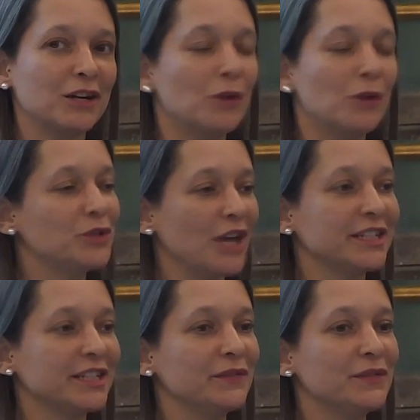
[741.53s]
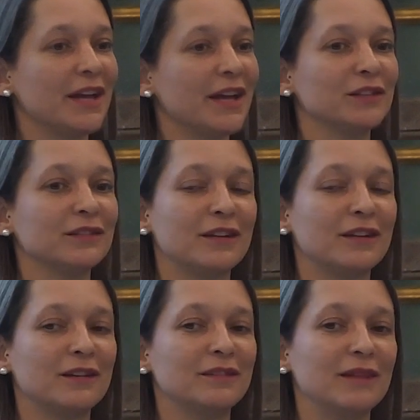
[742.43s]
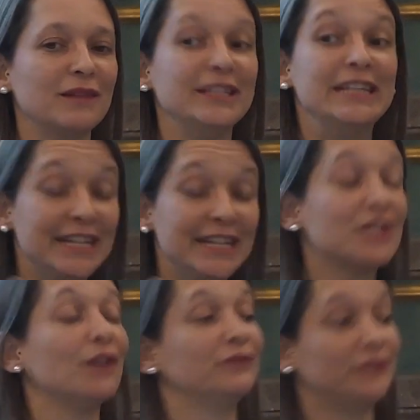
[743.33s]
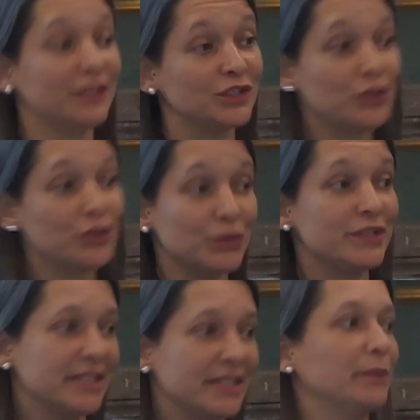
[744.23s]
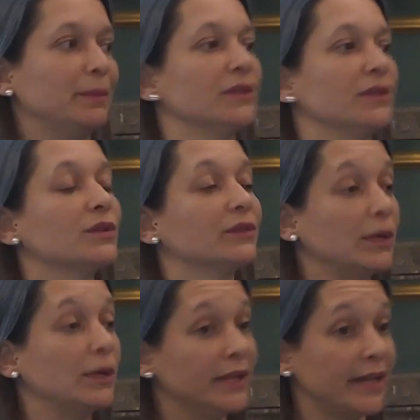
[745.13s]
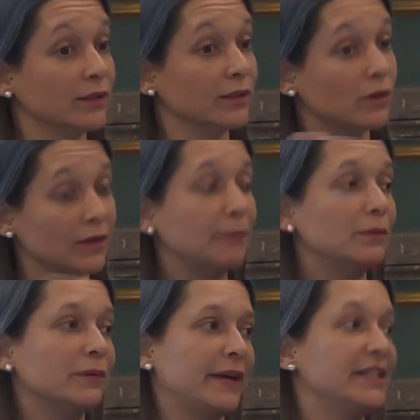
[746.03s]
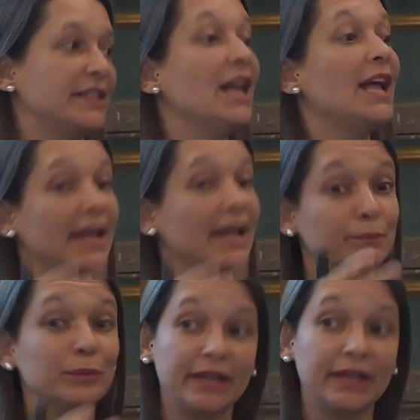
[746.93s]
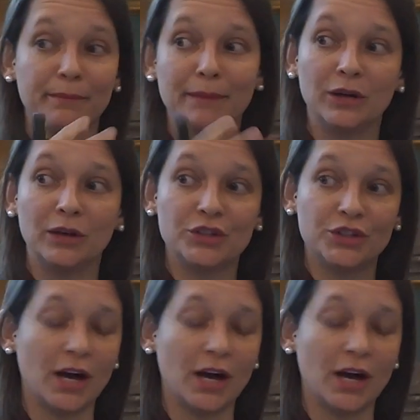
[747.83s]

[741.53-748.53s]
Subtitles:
objectives and needs of the two disciplines so that we can collaborate and bring about